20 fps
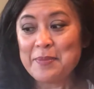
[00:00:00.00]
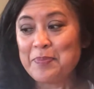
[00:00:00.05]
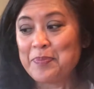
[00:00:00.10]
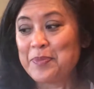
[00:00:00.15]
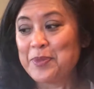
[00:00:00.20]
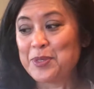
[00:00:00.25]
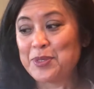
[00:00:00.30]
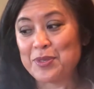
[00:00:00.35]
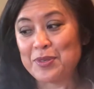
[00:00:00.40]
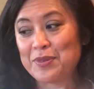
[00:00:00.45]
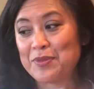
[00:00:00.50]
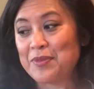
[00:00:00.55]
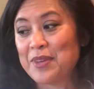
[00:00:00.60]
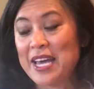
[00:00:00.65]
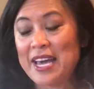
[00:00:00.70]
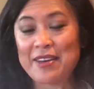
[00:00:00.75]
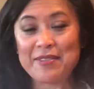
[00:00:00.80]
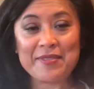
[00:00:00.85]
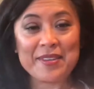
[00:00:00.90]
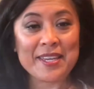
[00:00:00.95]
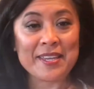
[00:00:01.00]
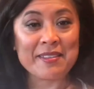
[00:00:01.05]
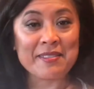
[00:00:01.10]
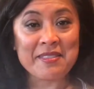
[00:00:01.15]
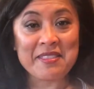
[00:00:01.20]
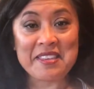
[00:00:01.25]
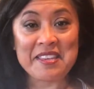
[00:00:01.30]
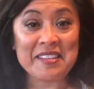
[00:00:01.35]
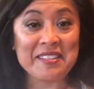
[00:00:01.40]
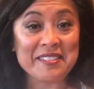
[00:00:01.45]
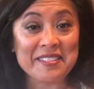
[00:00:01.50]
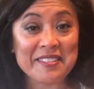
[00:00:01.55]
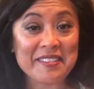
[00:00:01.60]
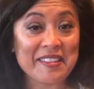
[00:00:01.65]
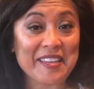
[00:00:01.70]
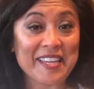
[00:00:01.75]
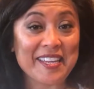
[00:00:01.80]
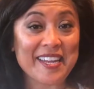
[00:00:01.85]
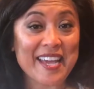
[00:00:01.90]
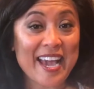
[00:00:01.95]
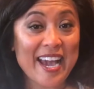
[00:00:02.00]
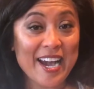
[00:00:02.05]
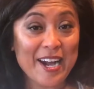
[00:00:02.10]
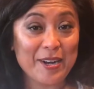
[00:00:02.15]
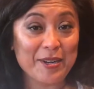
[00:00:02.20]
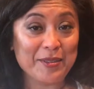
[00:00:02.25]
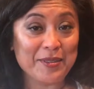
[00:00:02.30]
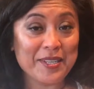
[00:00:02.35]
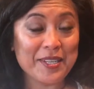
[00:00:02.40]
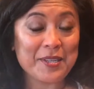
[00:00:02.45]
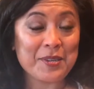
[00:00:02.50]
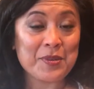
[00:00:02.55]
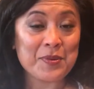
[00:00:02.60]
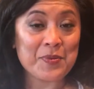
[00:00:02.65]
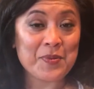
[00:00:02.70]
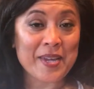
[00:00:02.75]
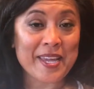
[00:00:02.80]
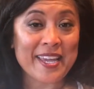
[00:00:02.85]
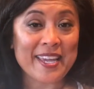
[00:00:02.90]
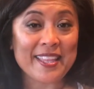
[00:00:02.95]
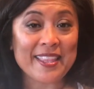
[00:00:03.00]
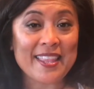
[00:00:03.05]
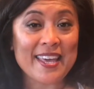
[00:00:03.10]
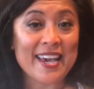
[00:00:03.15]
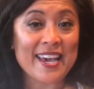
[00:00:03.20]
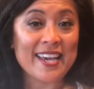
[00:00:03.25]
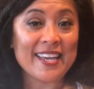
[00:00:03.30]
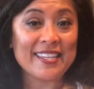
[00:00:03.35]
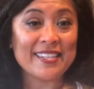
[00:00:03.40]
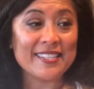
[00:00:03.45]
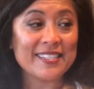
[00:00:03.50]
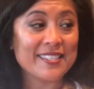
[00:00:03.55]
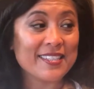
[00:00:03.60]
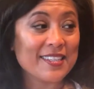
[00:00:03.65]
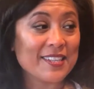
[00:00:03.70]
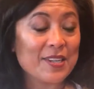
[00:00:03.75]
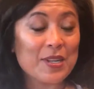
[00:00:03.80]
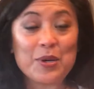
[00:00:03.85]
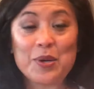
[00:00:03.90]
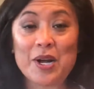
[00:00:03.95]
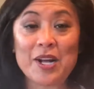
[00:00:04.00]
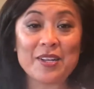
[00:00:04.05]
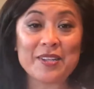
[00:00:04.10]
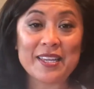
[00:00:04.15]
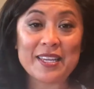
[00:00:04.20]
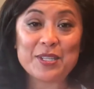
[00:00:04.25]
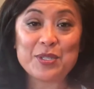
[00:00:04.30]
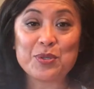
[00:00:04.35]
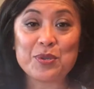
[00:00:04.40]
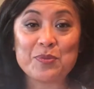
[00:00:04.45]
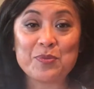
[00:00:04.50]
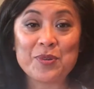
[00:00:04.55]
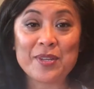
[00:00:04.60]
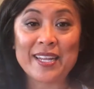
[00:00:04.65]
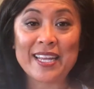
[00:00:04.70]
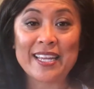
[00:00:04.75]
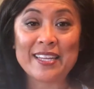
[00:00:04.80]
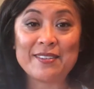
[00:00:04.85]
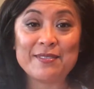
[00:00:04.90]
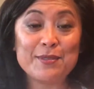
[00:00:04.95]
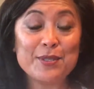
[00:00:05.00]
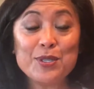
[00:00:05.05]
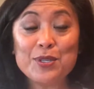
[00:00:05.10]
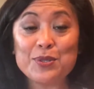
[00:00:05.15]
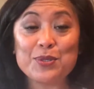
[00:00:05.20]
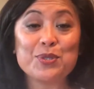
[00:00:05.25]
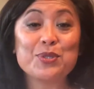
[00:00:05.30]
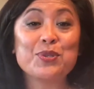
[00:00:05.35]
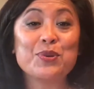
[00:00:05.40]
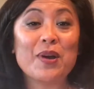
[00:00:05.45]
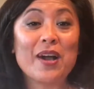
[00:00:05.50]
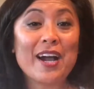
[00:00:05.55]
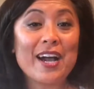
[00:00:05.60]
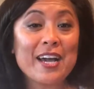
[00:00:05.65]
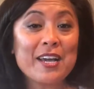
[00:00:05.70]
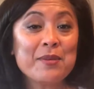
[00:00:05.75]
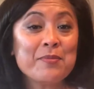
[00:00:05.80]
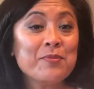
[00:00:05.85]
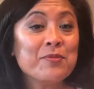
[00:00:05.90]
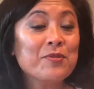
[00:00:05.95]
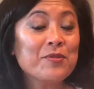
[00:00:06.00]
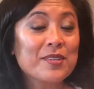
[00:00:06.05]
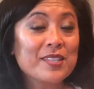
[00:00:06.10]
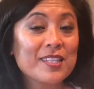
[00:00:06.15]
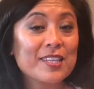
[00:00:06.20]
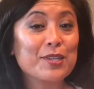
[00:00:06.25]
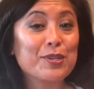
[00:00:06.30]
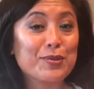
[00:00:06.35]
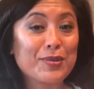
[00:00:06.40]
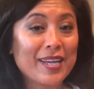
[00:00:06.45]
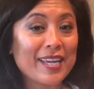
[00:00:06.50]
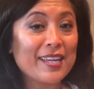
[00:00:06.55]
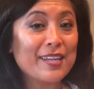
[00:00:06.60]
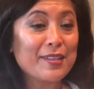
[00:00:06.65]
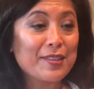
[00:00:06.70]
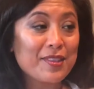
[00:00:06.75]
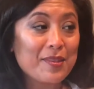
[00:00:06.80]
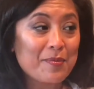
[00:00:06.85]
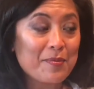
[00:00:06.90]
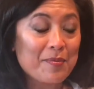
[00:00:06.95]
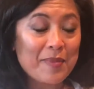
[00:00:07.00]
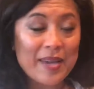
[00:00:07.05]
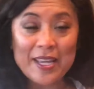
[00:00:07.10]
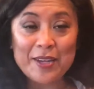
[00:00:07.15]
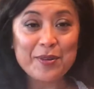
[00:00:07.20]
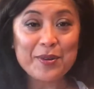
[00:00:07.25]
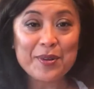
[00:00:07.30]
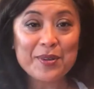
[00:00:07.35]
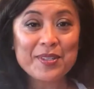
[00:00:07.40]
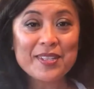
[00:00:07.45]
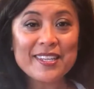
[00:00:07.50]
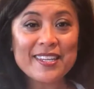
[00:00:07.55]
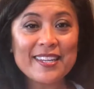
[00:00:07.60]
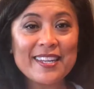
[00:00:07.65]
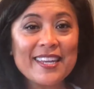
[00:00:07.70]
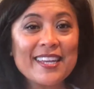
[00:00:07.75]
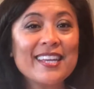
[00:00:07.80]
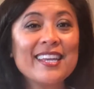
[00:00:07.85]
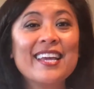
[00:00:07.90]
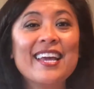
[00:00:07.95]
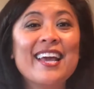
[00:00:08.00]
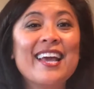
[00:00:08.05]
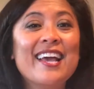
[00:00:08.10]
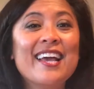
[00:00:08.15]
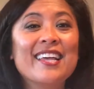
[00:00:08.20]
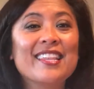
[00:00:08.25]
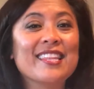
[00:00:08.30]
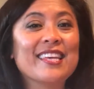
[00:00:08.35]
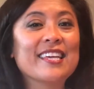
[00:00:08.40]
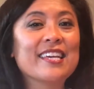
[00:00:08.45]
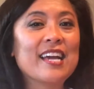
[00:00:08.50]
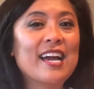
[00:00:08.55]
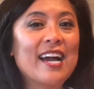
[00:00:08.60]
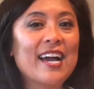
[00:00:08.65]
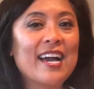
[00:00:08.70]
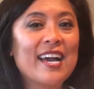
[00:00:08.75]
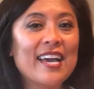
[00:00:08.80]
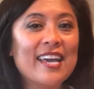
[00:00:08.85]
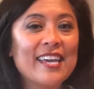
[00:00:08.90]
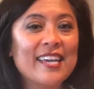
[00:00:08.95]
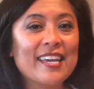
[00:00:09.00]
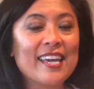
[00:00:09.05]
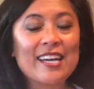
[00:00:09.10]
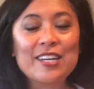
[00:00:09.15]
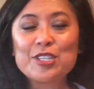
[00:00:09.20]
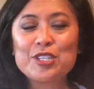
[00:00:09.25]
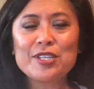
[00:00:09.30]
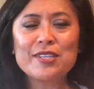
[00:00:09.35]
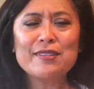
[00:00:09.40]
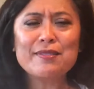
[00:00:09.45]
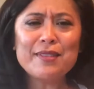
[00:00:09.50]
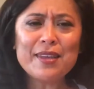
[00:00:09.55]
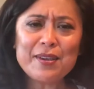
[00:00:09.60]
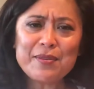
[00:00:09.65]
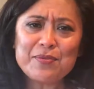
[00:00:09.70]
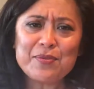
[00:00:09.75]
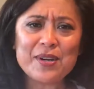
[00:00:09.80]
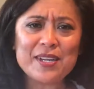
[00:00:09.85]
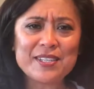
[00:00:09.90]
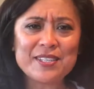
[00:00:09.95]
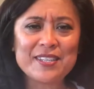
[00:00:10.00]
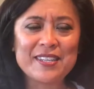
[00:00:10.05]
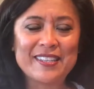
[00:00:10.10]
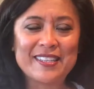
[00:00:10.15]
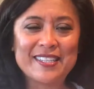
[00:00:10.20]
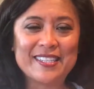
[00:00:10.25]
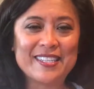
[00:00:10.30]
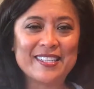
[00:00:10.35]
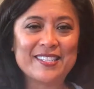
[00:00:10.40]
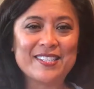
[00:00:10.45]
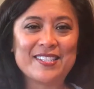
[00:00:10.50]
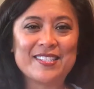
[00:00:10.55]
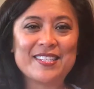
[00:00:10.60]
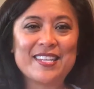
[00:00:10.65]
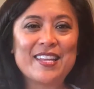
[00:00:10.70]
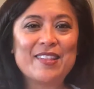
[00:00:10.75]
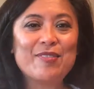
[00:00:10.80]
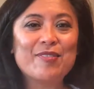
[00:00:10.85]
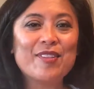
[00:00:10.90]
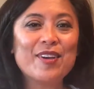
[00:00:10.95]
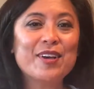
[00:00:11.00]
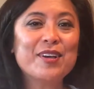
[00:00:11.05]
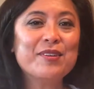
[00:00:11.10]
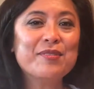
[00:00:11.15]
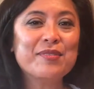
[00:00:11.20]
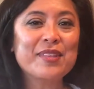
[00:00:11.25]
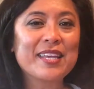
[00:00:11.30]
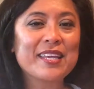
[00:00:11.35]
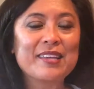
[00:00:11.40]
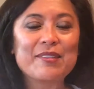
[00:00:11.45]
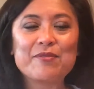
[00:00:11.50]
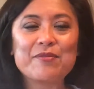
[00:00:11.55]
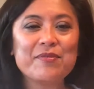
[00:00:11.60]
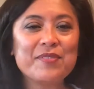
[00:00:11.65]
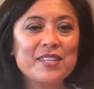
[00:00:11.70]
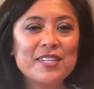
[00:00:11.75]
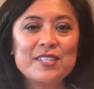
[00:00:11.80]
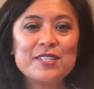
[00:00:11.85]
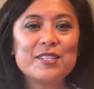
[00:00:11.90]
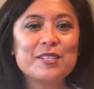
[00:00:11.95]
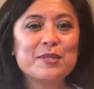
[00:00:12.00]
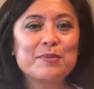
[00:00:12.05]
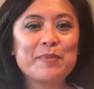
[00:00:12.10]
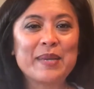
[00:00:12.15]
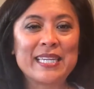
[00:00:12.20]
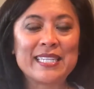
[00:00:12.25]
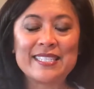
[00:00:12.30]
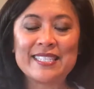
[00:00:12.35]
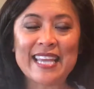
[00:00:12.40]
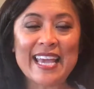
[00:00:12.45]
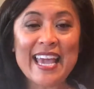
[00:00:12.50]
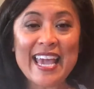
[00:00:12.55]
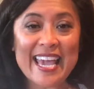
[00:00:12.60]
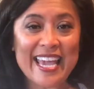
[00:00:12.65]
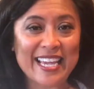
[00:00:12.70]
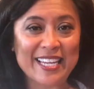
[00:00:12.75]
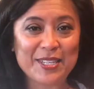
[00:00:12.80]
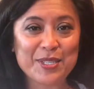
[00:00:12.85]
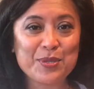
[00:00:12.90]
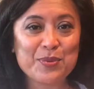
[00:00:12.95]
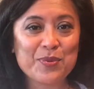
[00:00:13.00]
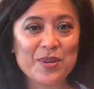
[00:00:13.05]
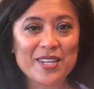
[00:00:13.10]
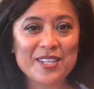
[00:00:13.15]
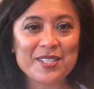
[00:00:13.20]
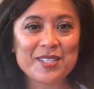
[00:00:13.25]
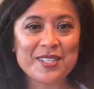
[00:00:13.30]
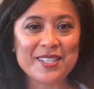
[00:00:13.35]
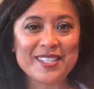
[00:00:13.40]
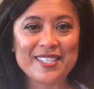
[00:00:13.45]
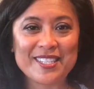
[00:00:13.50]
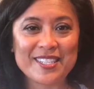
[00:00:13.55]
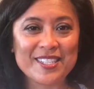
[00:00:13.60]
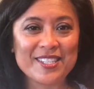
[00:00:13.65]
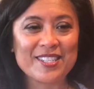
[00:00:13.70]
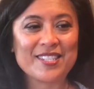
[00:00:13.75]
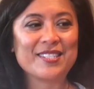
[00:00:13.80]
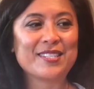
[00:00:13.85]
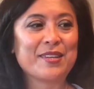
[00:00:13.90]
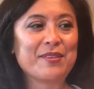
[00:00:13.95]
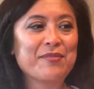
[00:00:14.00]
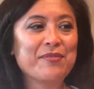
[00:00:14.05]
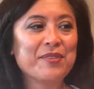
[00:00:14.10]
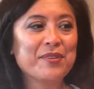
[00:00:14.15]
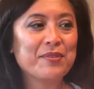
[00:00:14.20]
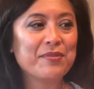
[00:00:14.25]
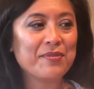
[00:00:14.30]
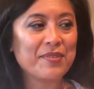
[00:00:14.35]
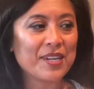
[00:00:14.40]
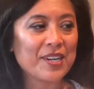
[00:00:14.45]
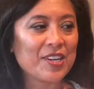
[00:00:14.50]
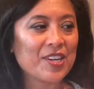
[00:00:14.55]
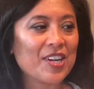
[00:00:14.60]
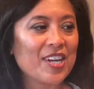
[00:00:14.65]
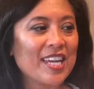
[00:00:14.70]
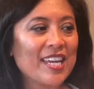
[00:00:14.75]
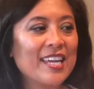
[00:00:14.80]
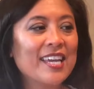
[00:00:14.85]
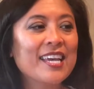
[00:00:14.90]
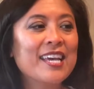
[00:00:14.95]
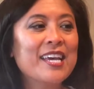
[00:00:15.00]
sort of having things laid out in a way that, I'll get to them when I do. So I'm really great at the micro cleaning. Like I actually love washing the dishes. I love, like, it finishes my day to wash the dishes. I feel very